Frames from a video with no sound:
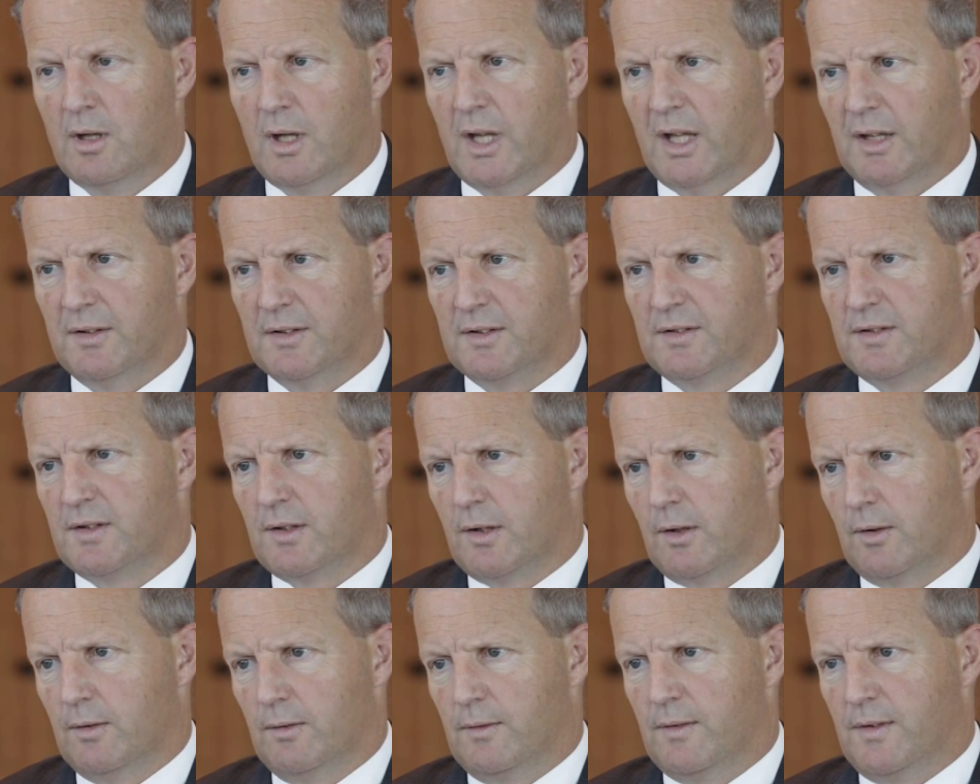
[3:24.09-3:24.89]
And
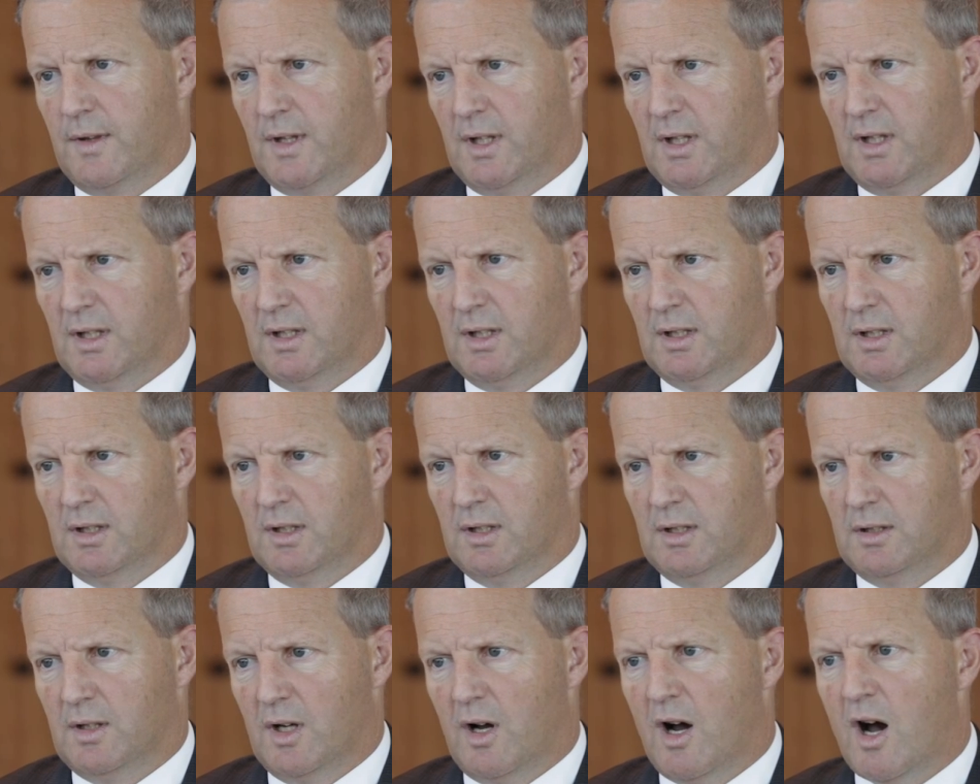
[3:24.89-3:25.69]
so
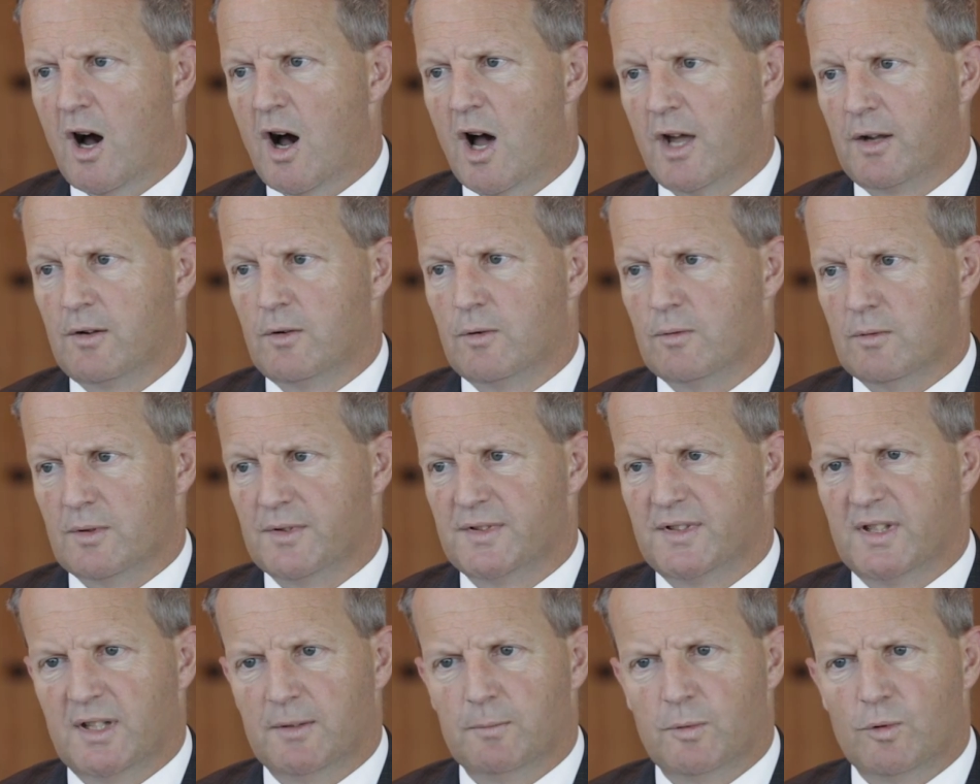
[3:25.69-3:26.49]
the High
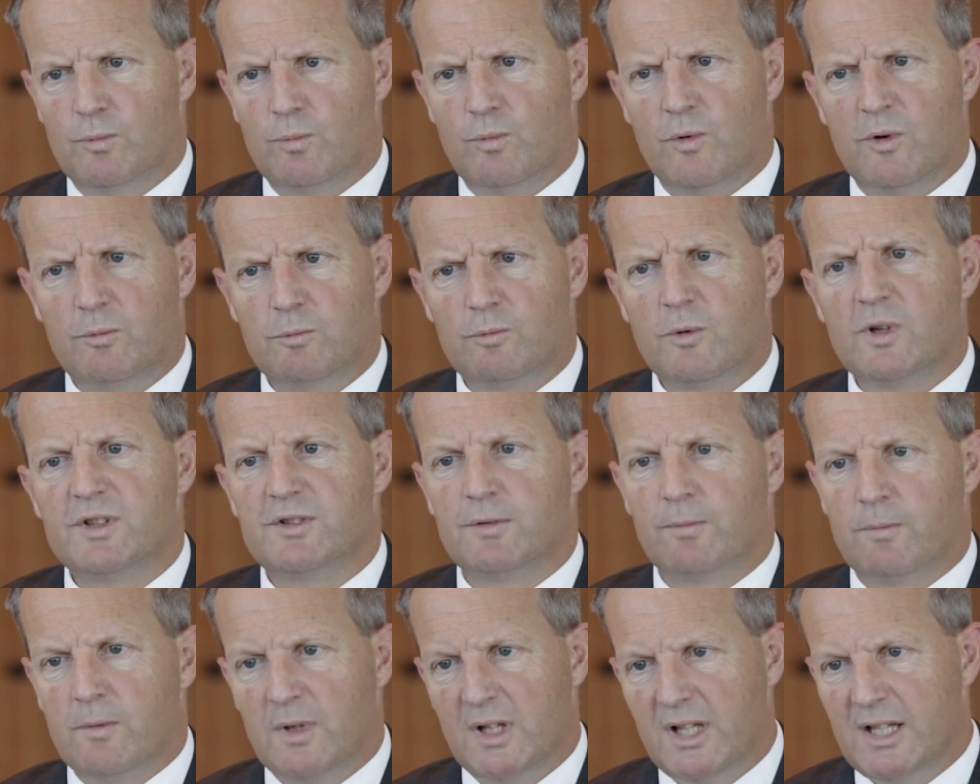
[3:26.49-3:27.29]
Court said, well,
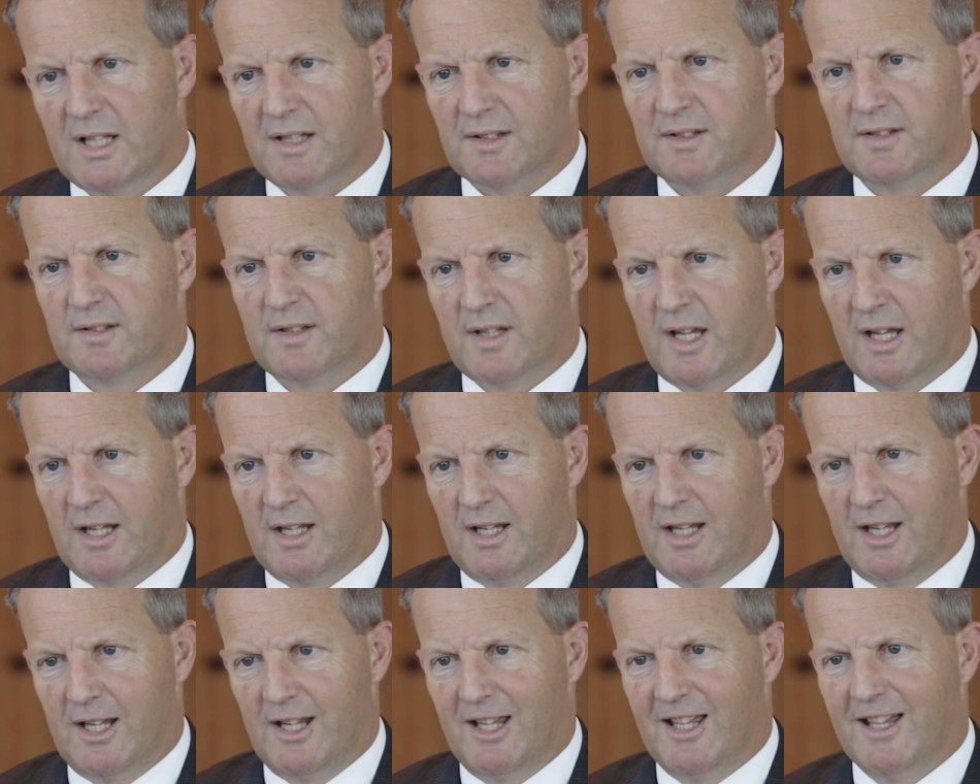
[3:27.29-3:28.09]
what's really at stake
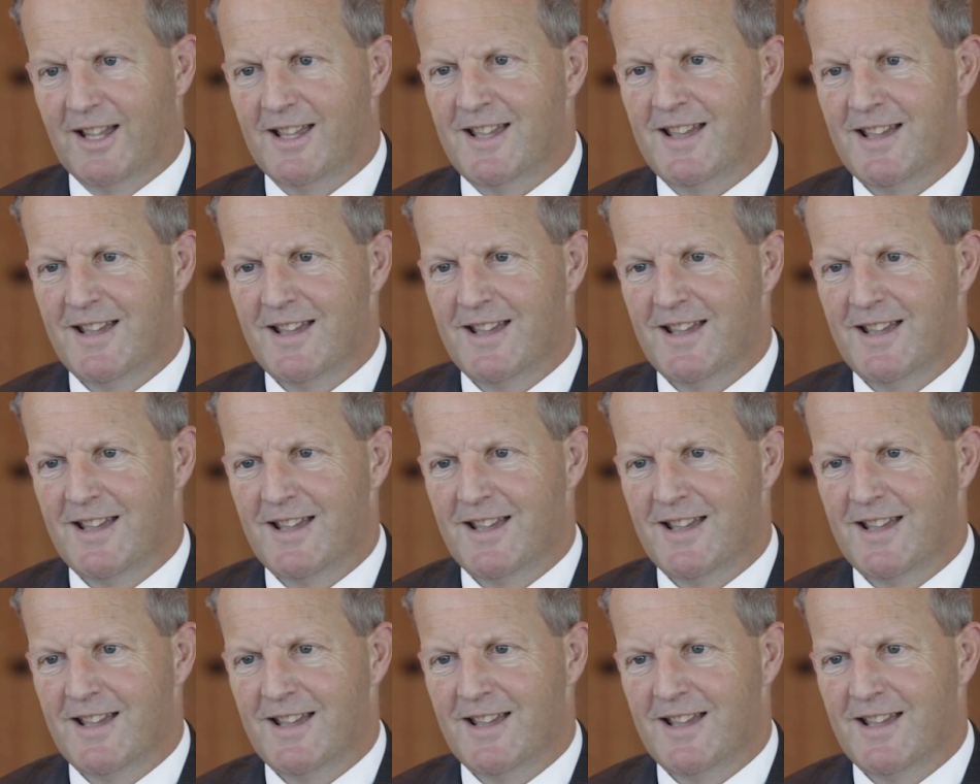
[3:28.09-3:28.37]
here